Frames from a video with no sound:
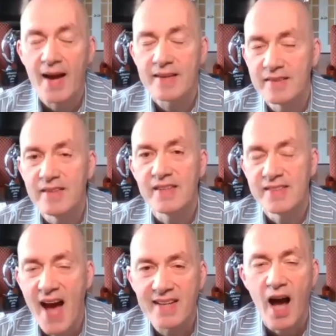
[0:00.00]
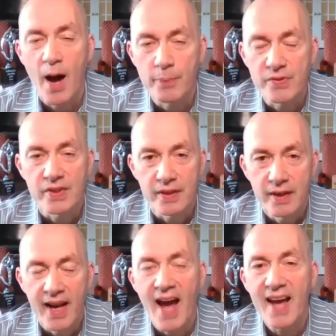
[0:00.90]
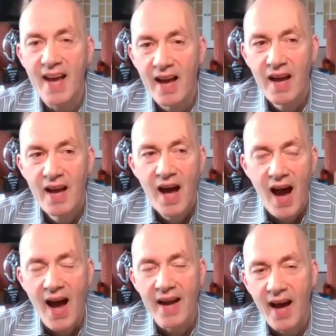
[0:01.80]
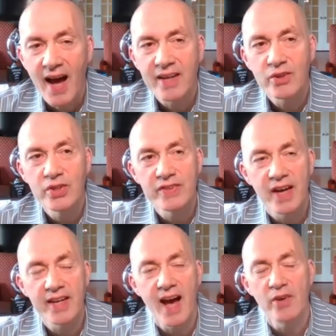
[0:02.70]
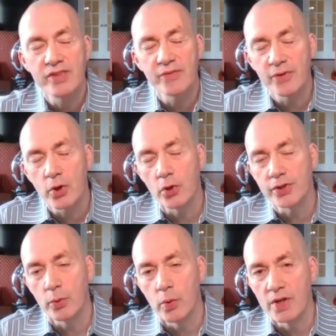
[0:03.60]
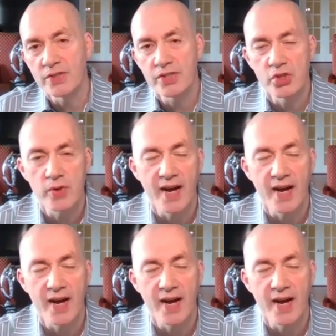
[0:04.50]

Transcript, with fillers: the act is the exact opposite. And I, okay. I, I couldn't tell you how difficult it was to